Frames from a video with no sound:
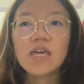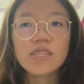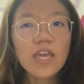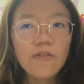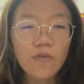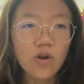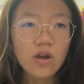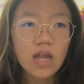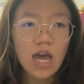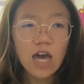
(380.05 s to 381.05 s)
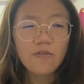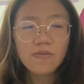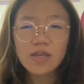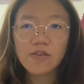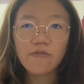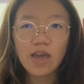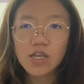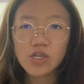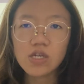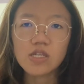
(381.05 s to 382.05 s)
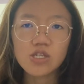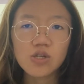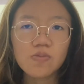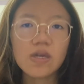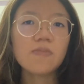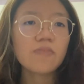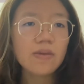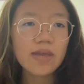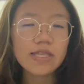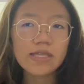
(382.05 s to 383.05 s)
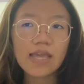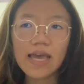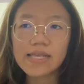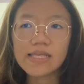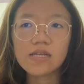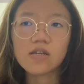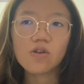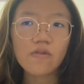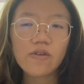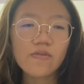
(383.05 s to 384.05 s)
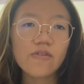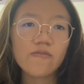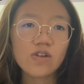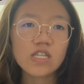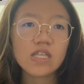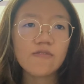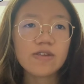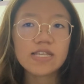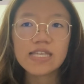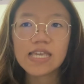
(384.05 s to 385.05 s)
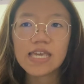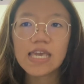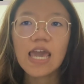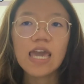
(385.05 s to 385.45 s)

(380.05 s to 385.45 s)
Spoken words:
Therefore, affirmative action should be implemented as the growing workforce diversity